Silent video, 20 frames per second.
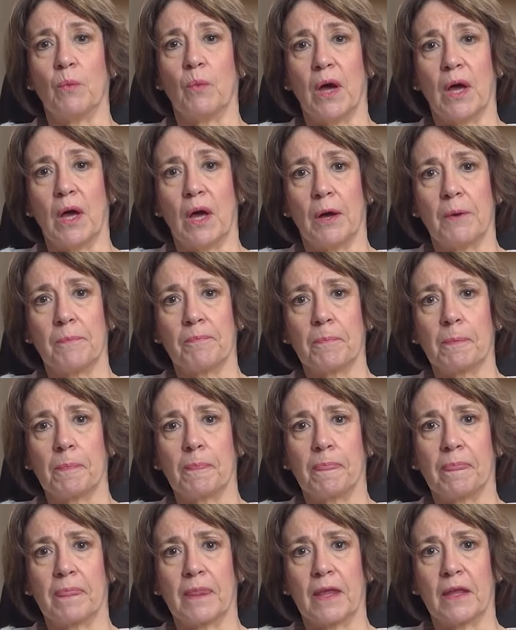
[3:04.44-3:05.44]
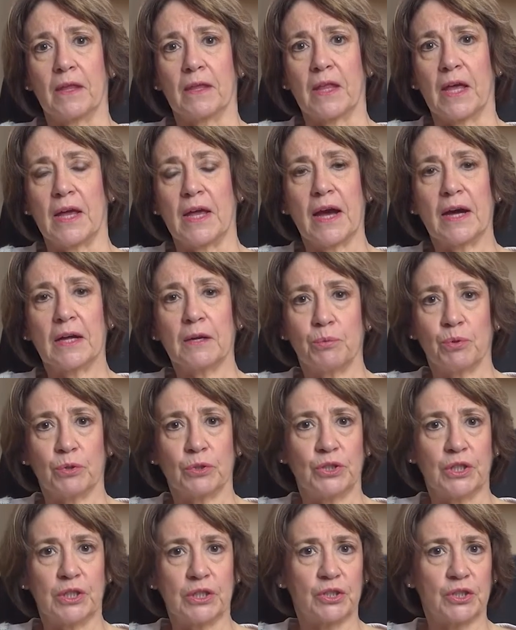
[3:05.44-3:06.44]
where they had a
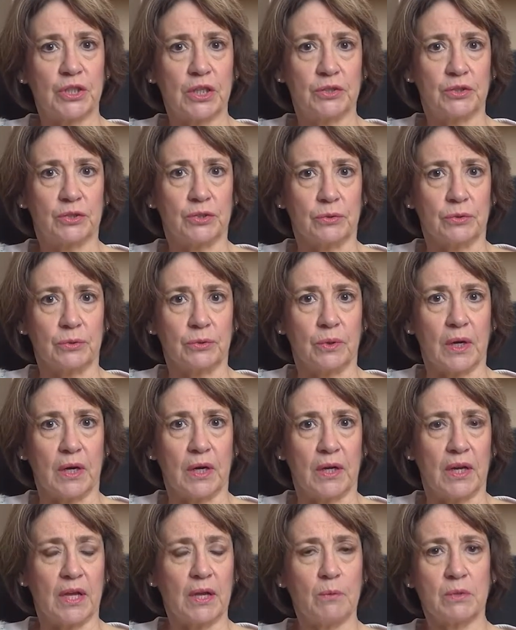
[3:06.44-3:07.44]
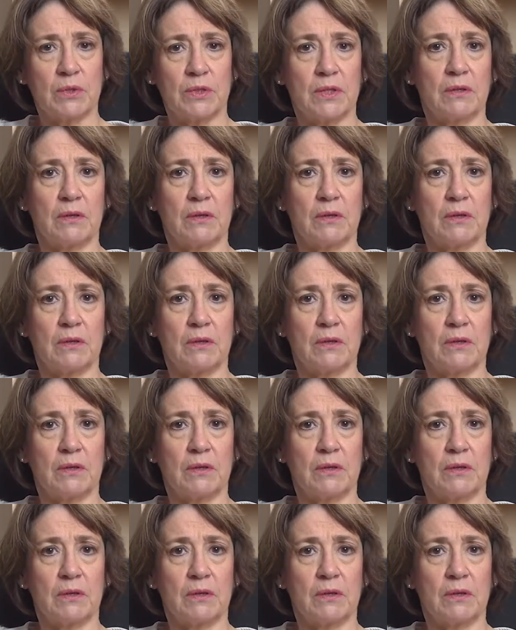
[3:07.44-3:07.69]
project schedule, and it was